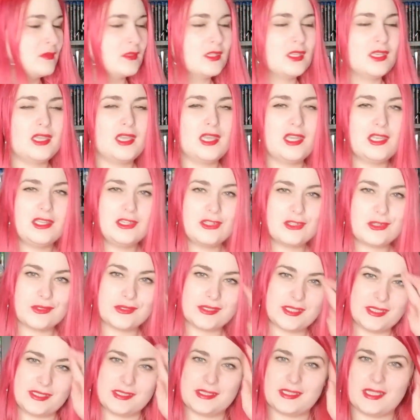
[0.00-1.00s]
And
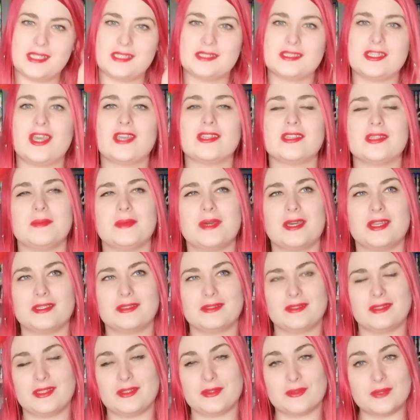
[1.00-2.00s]
since I talked about
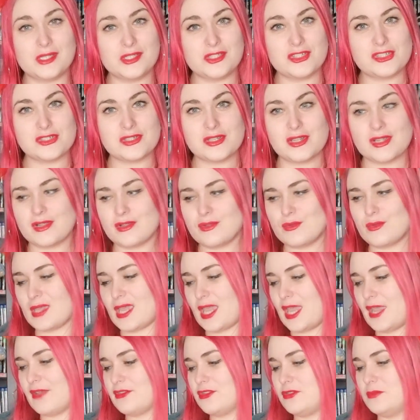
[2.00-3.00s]
the original, we
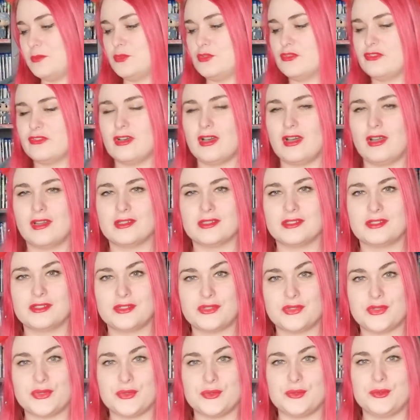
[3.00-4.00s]
have to move on
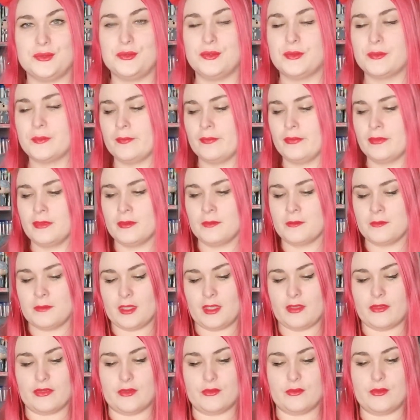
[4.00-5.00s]
to
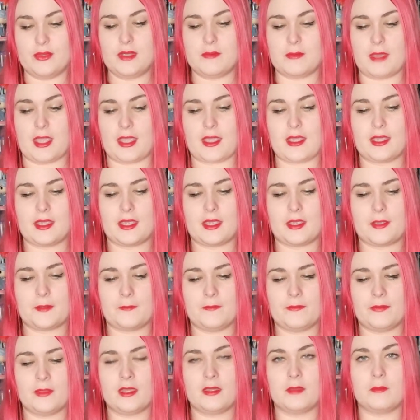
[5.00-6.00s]
the remake,
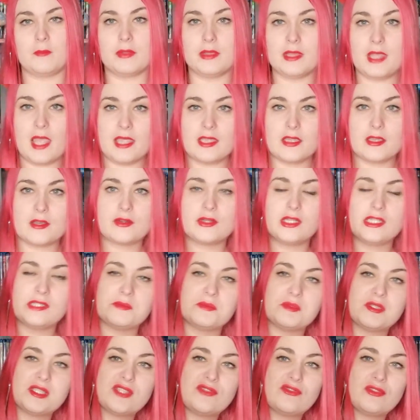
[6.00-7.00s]
Black
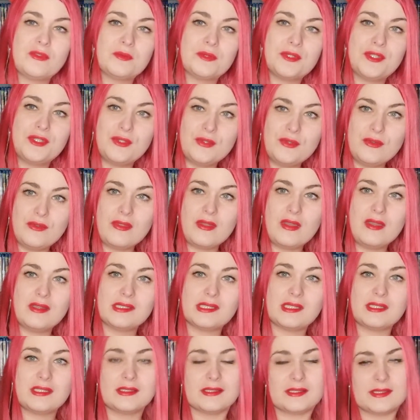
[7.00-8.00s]
Christmas from
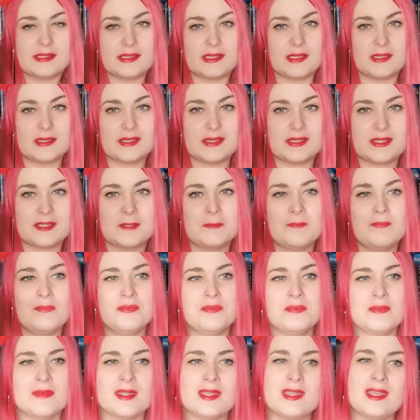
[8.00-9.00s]
2006.
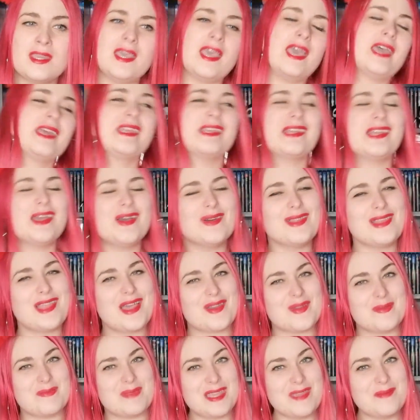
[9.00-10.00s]
And I know a
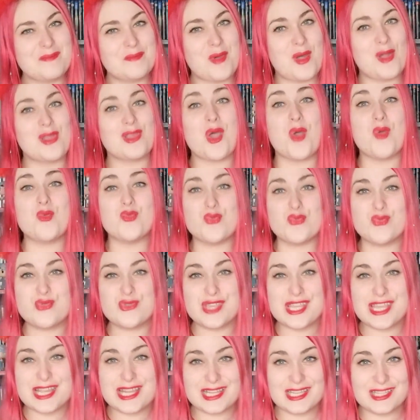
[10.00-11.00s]
lot of people
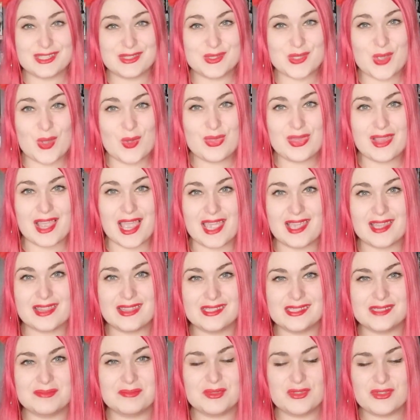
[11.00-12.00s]
really don't like
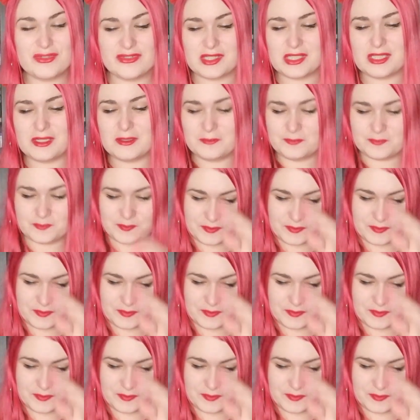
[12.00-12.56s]
this movie,